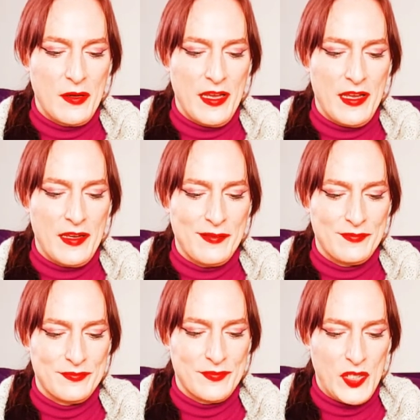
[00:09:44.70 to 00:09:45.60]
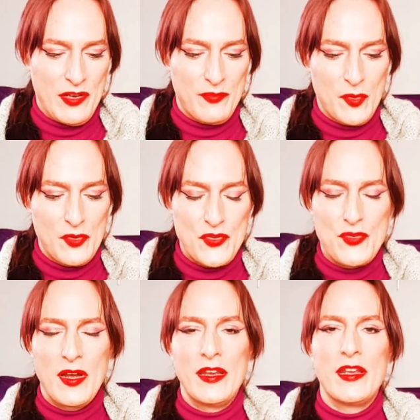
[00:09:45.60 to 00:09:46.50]
um, we have moon
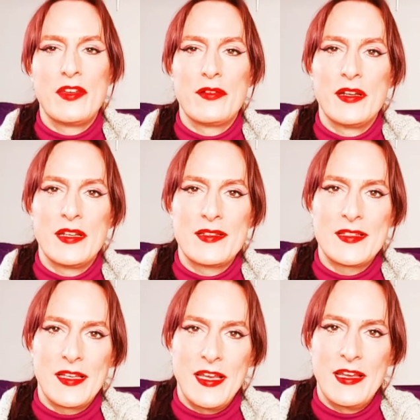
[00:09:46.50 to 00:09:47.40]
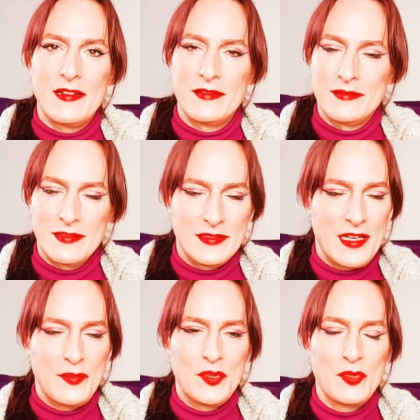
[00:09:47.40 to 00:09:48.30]
trining uranus again
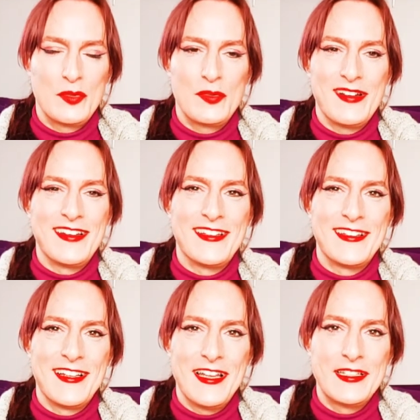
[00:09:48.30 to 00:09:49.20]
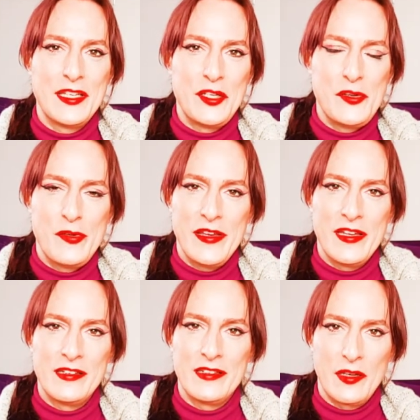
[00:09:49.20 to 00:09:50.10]
time to uh, let the new
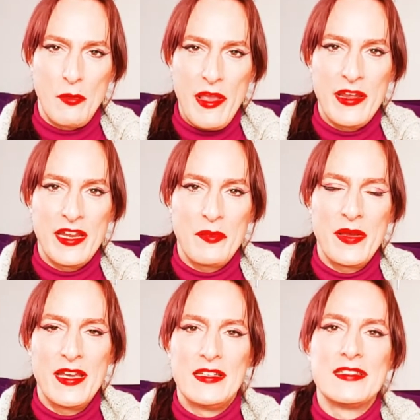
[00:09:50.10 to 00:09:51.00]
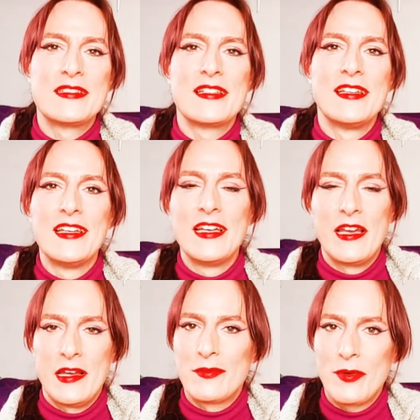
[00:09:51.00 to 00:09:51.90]
in the quickening pace
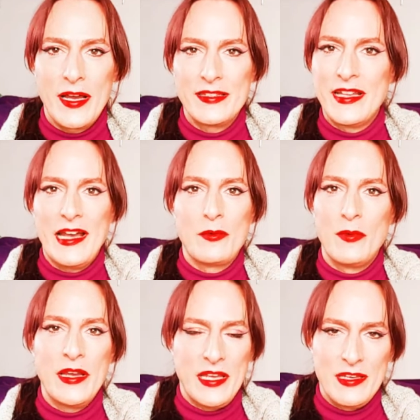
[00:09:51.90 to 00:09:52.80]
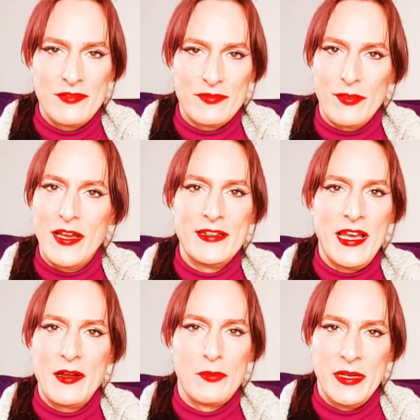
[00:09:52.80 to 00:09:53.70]
and ride that wave ride
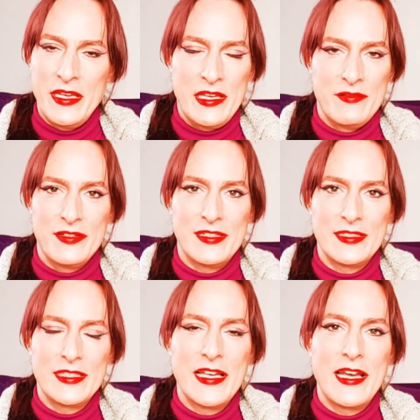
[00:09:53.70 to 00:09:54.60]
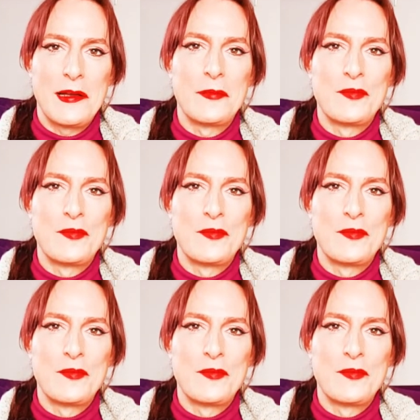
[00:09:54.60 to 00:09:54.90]
that wave yeah